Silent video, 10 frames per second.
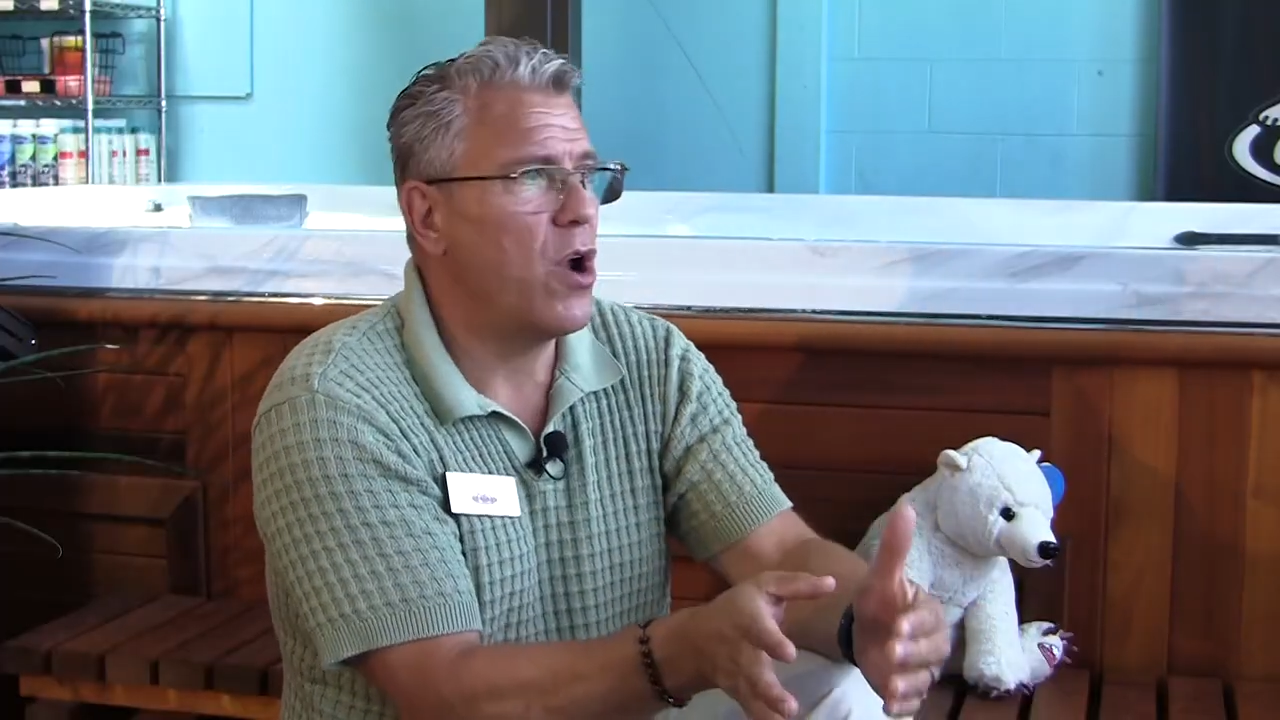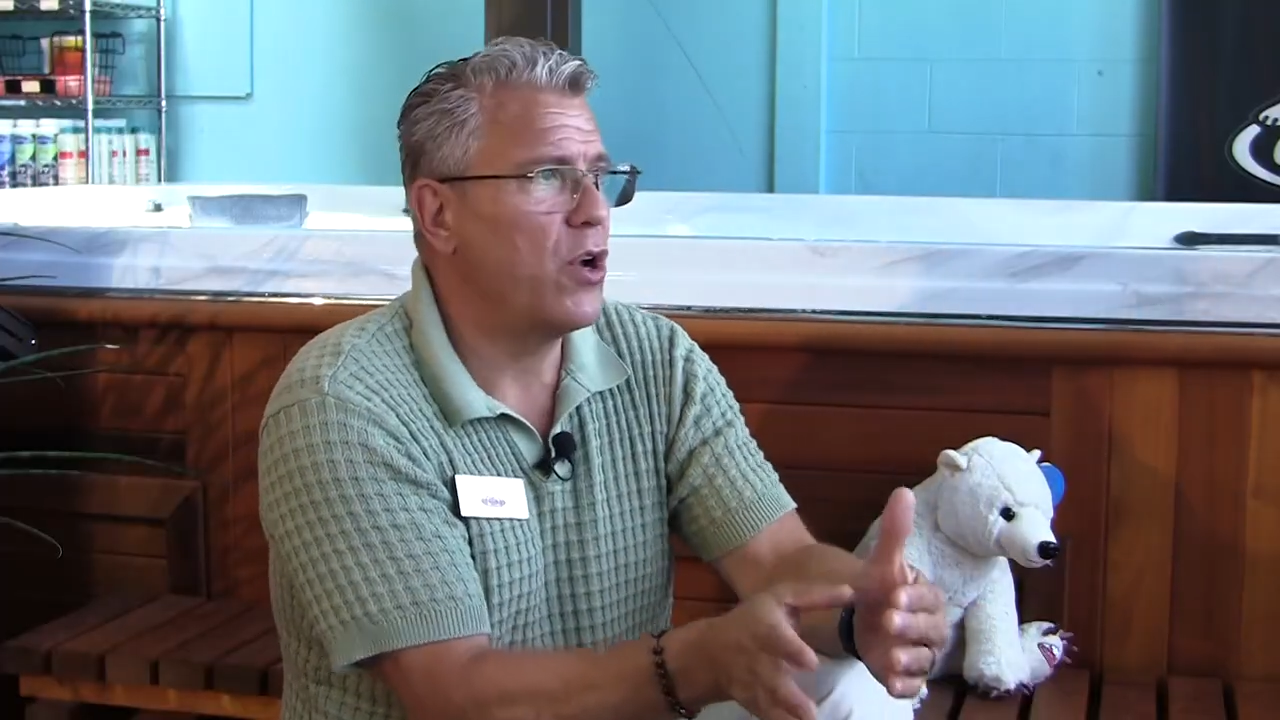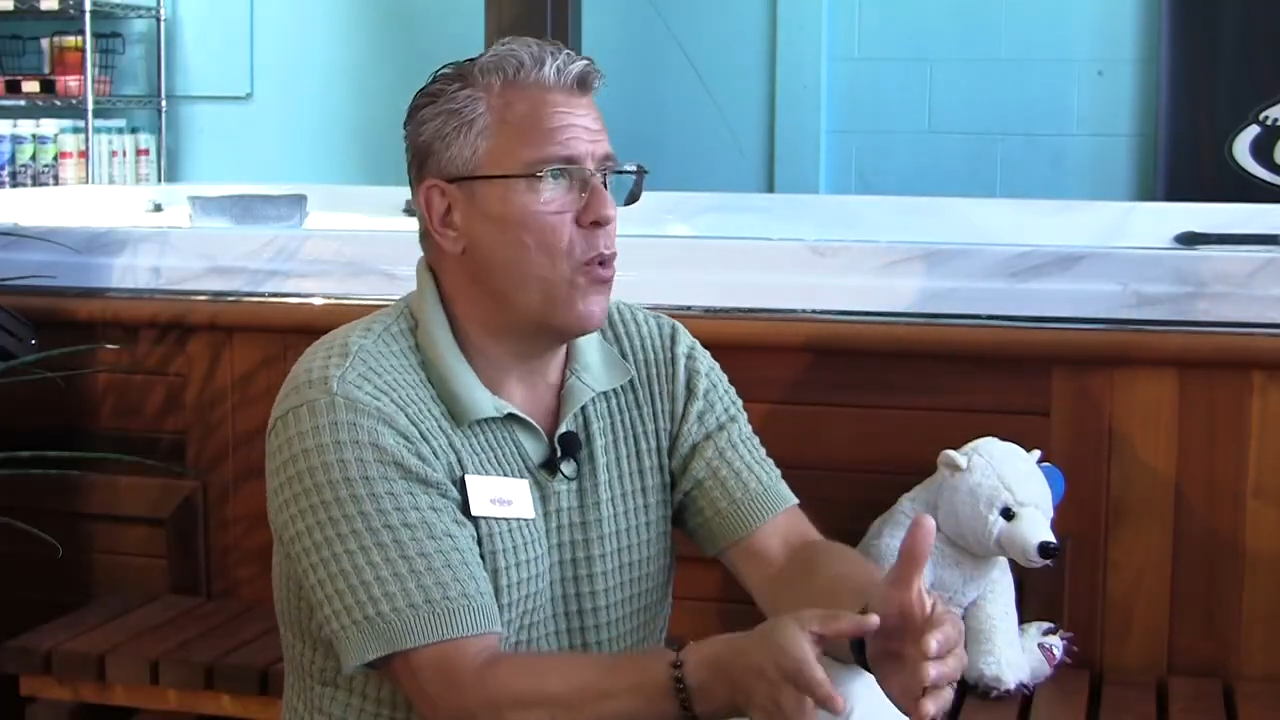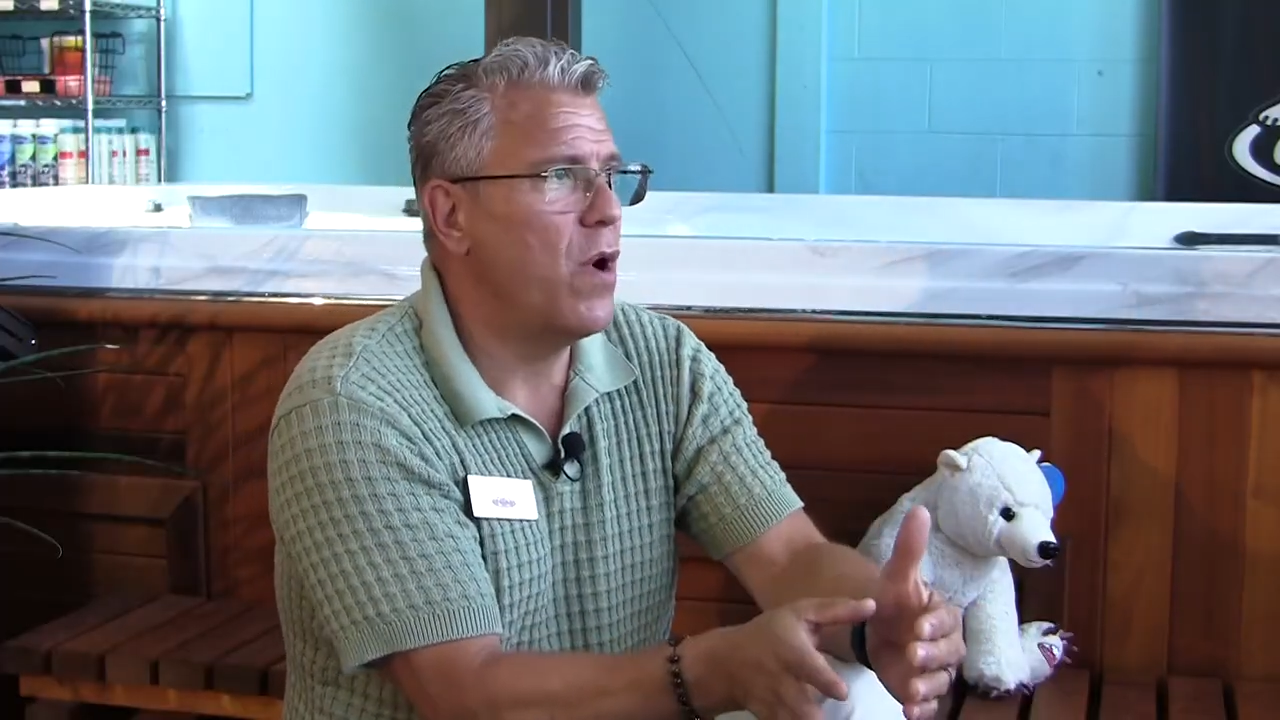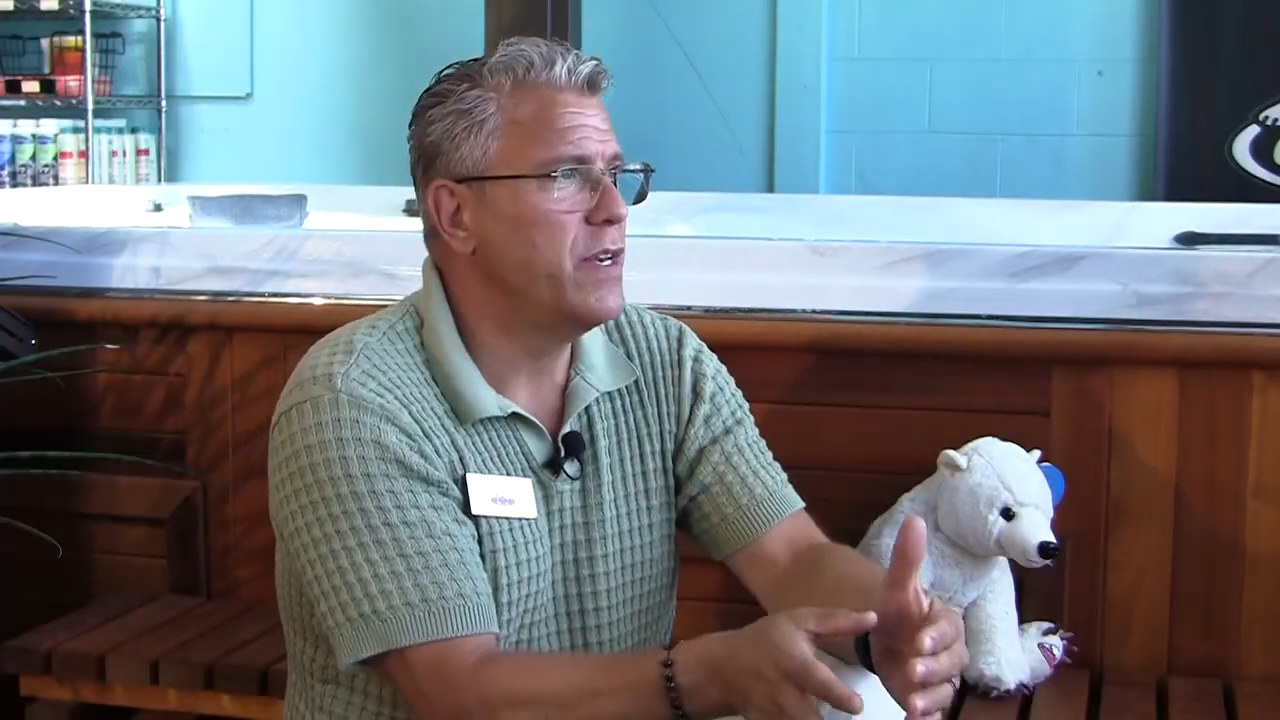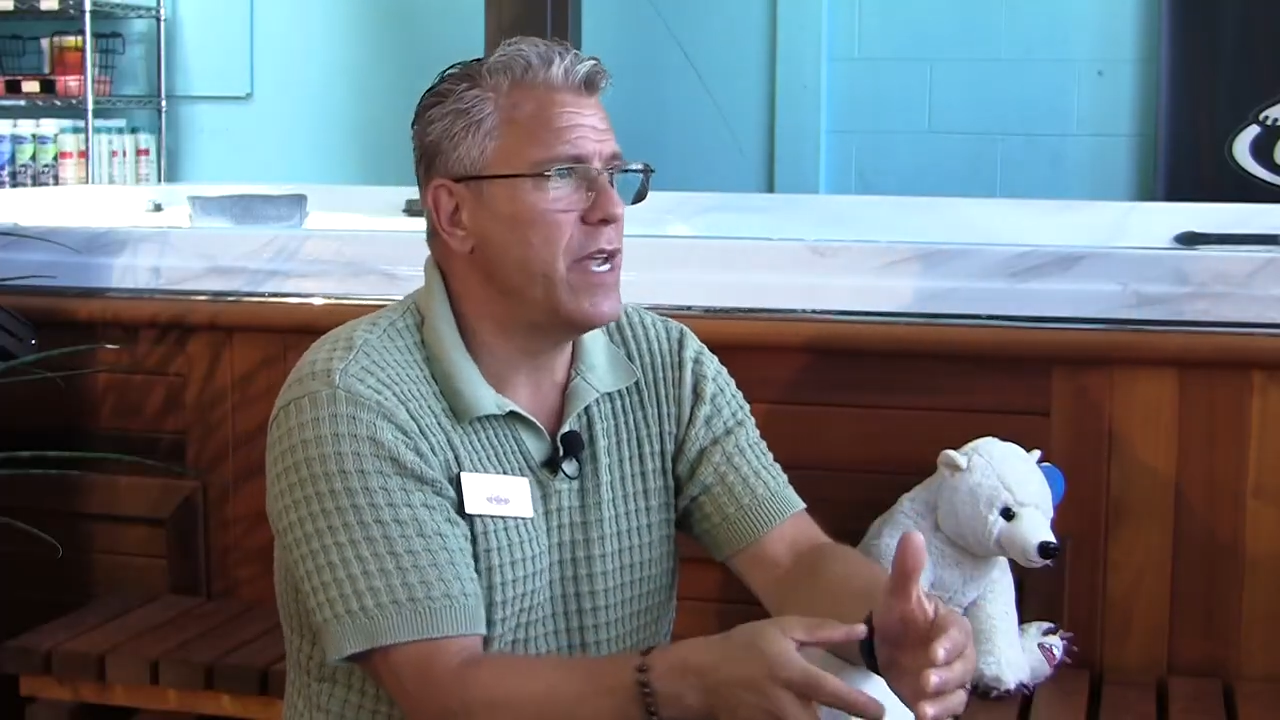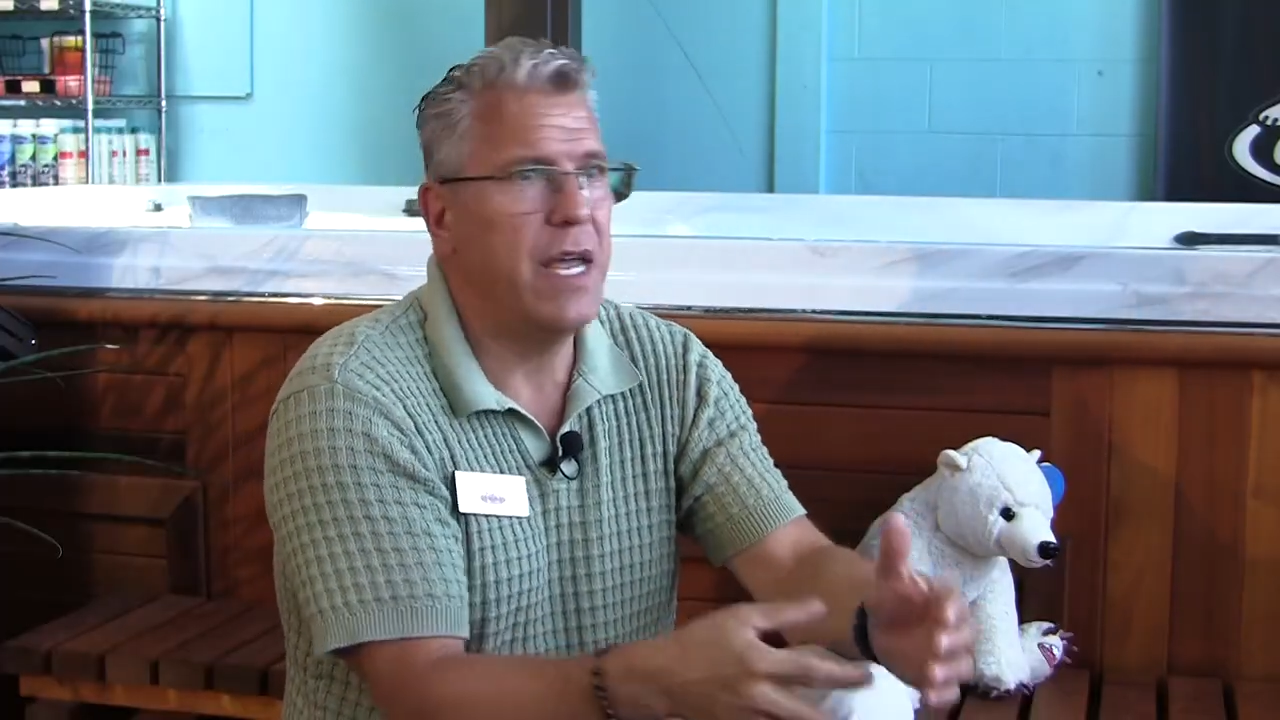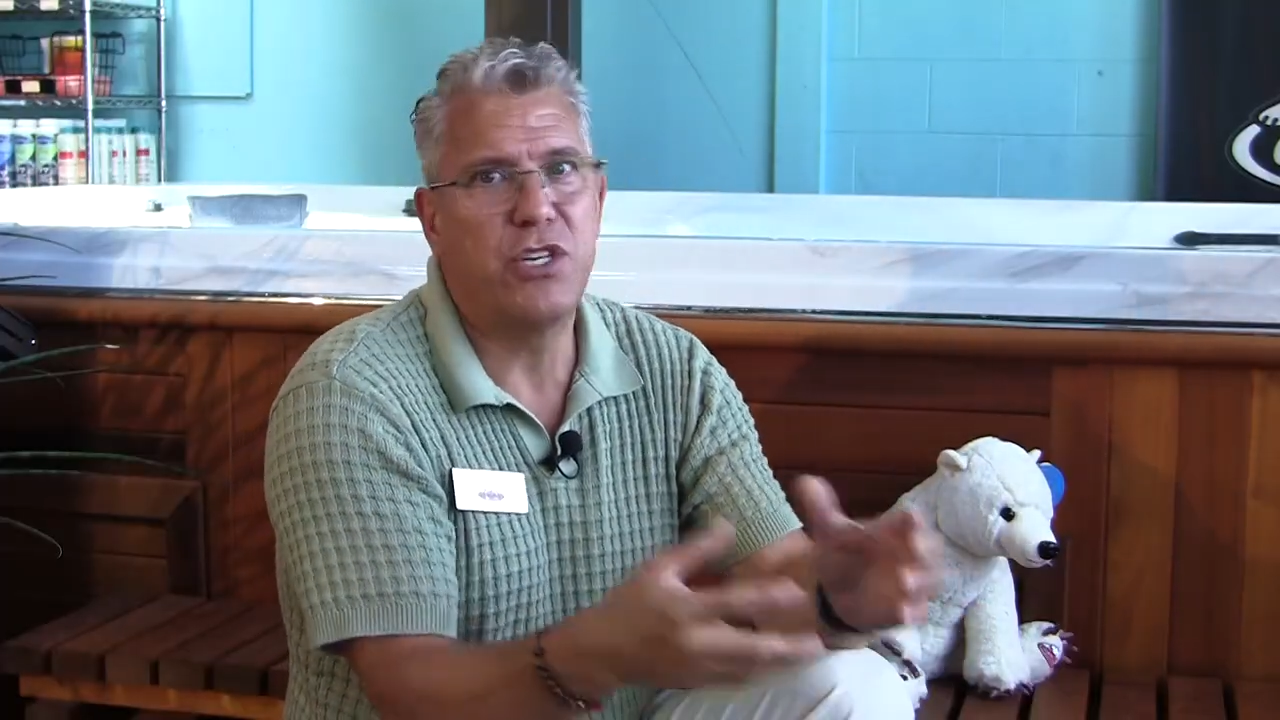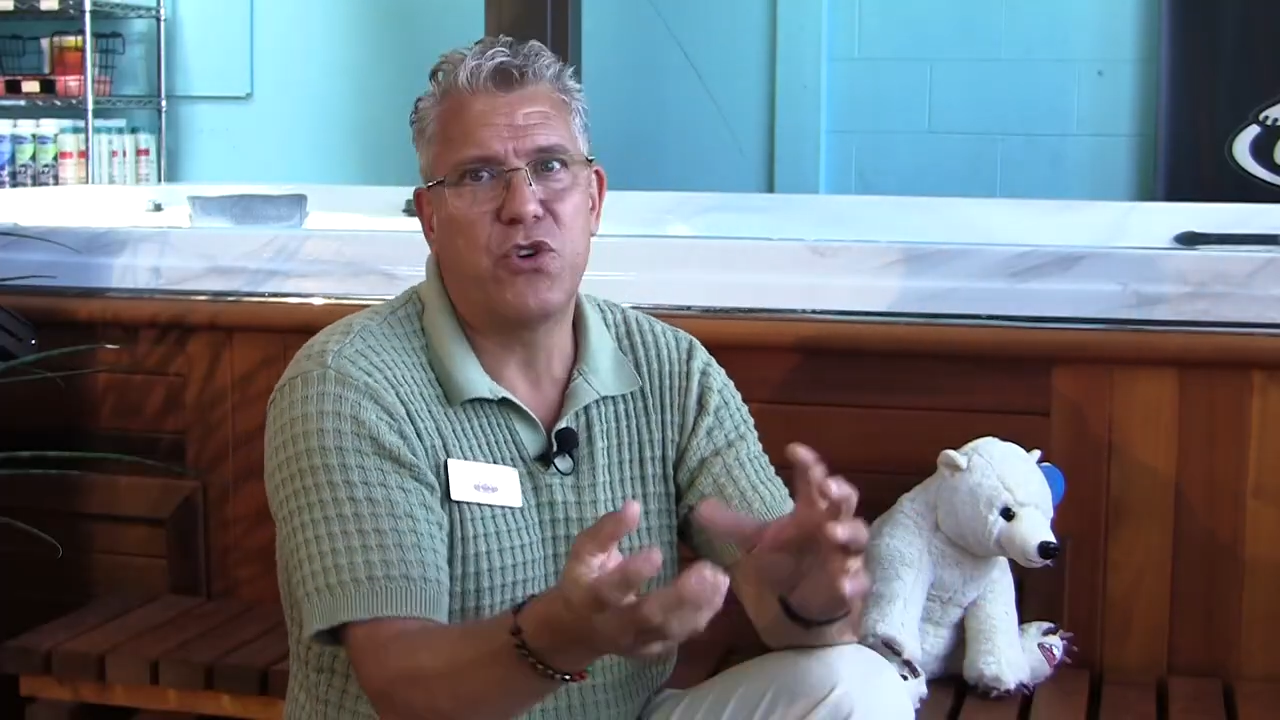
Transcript: on a 110